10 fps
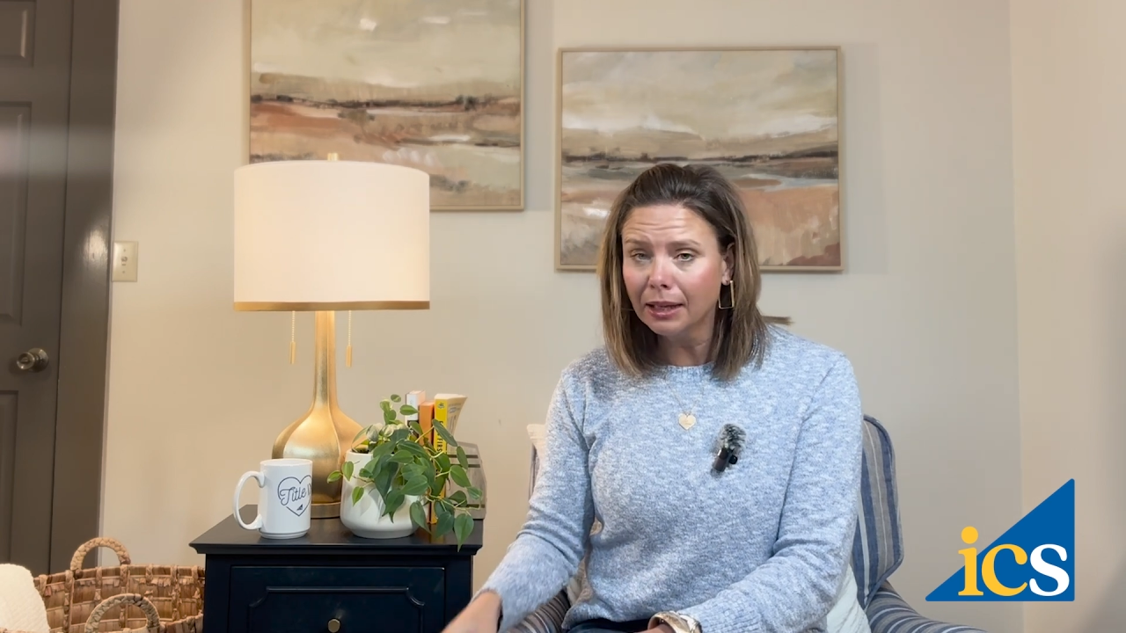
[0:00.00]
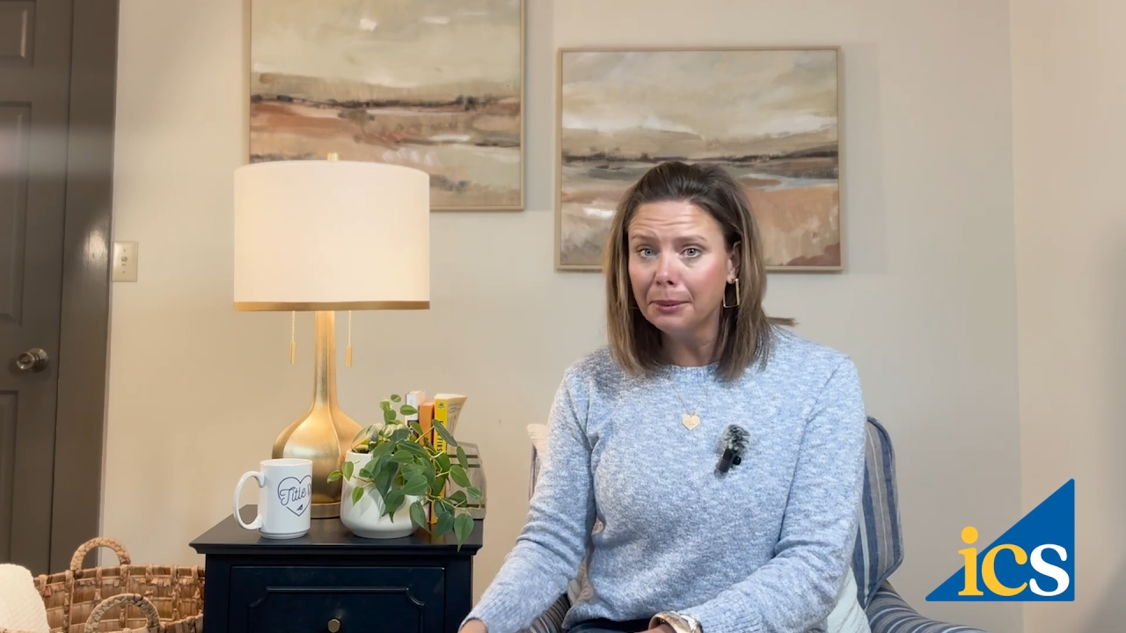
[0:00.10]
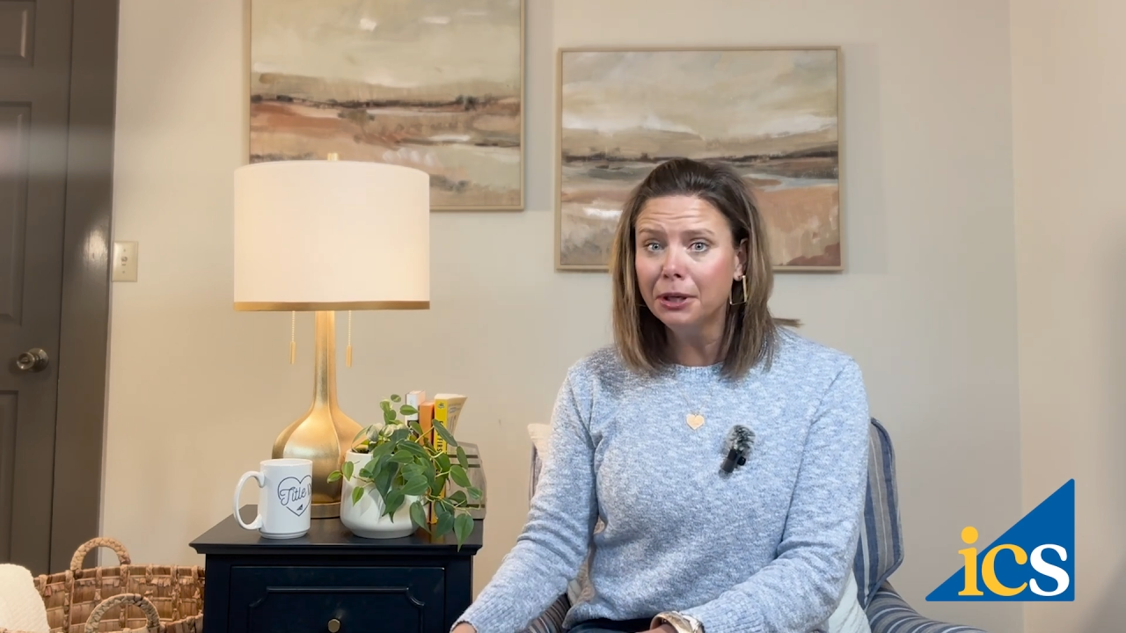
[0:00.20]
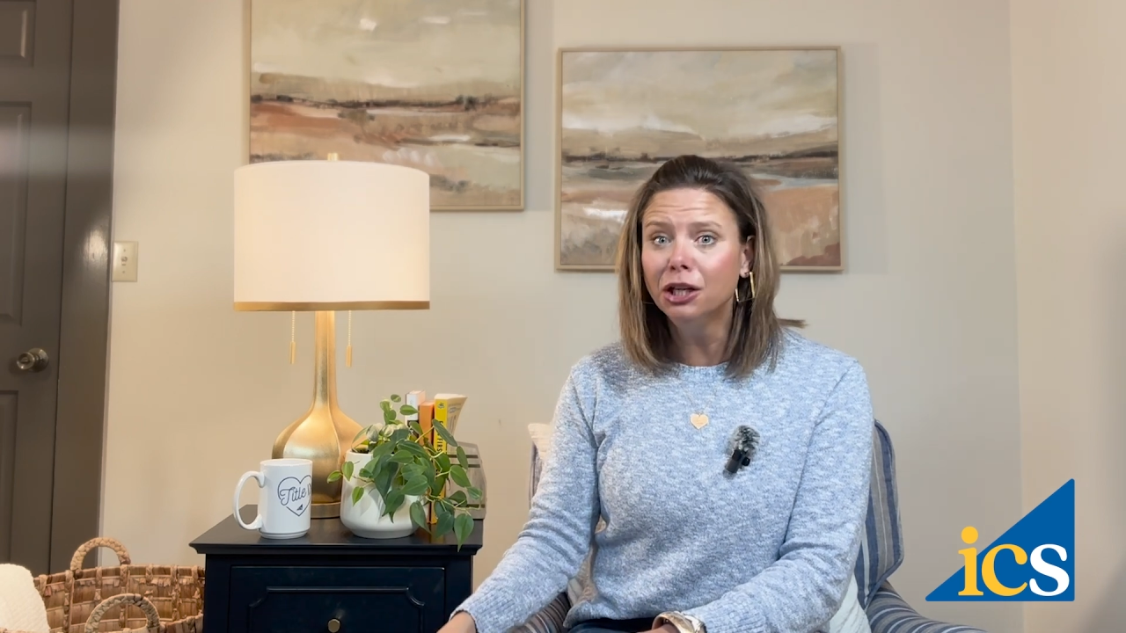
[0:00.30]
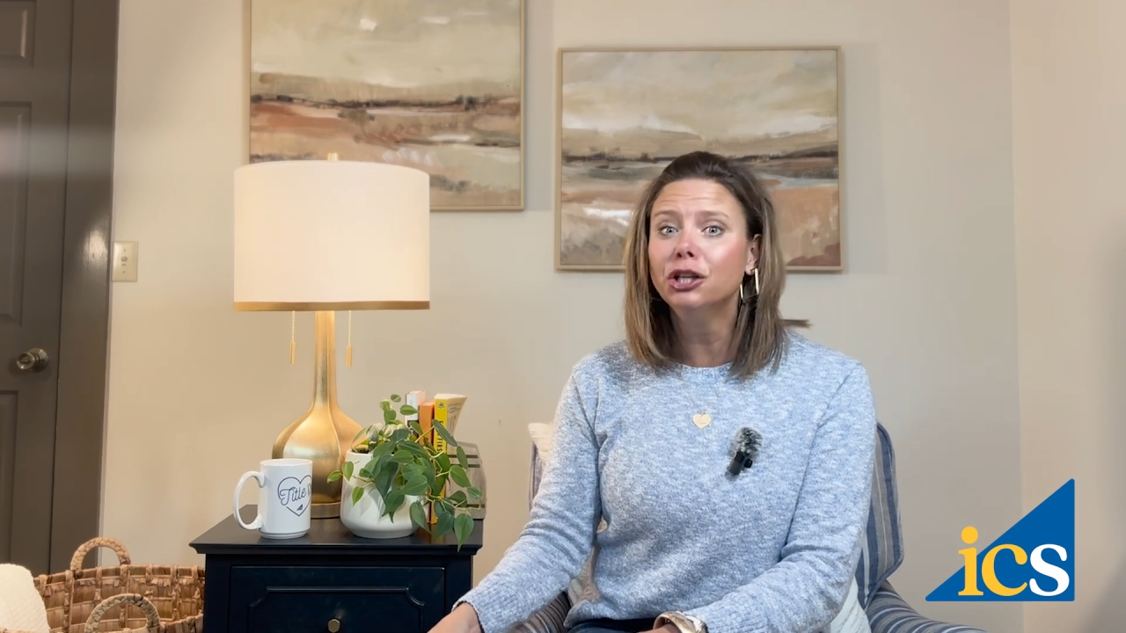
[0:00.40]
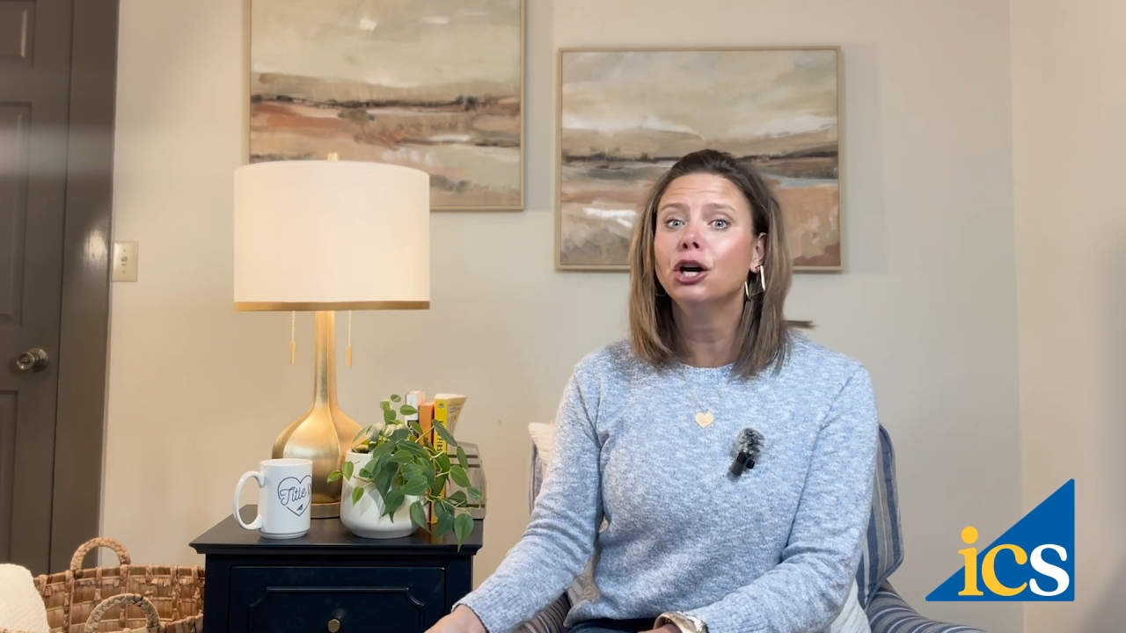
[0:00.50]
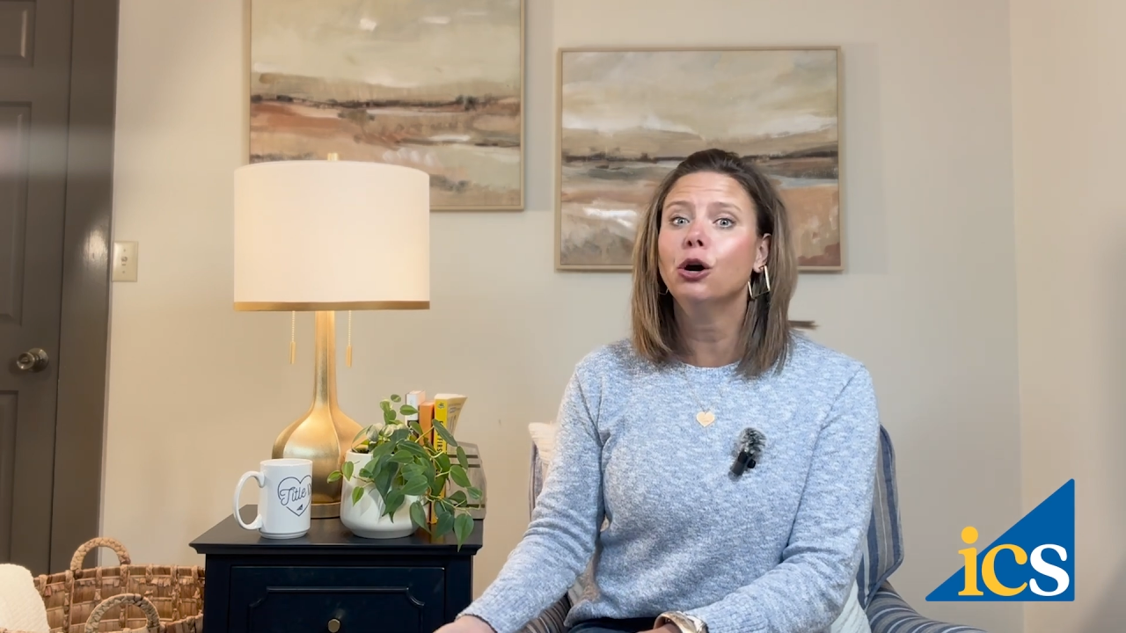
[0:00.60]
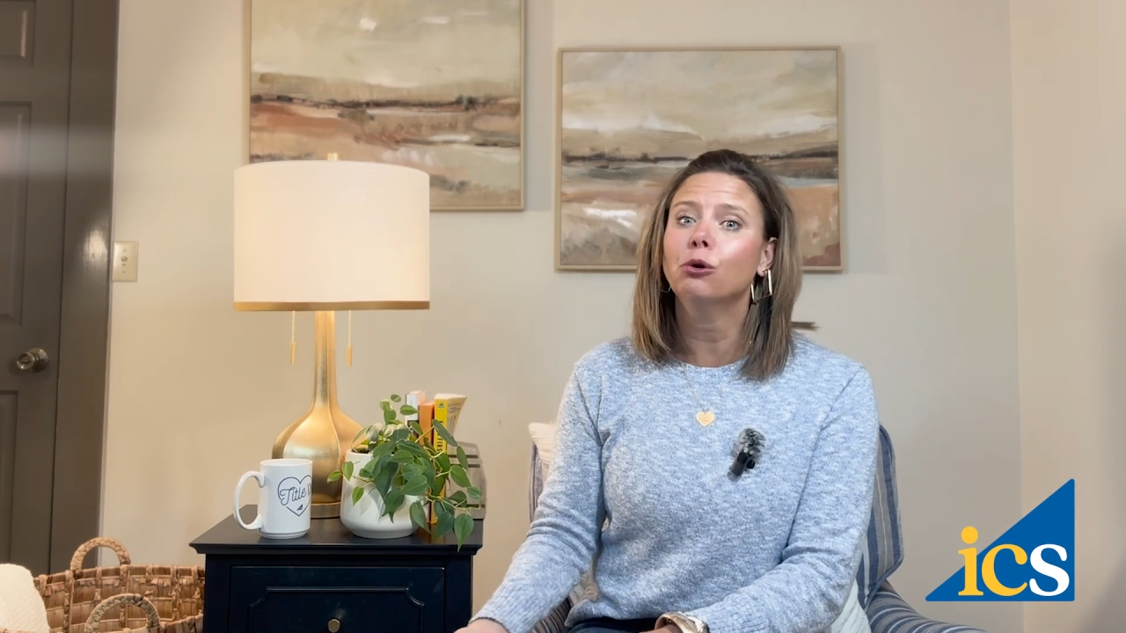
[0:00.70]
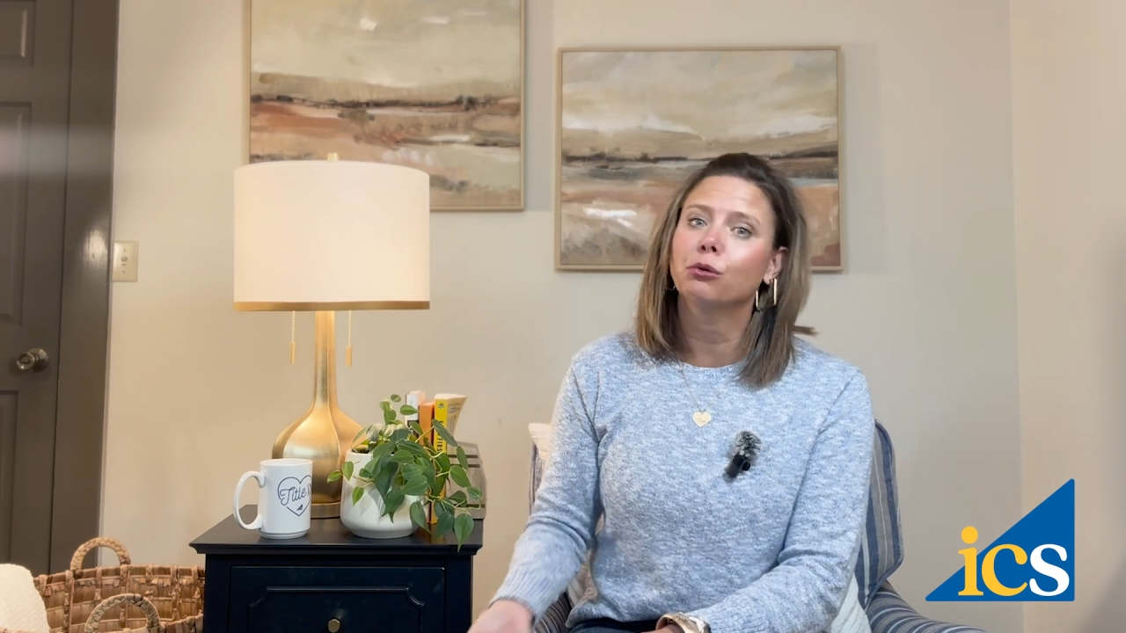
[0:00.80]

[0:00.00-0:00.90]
I'm going to go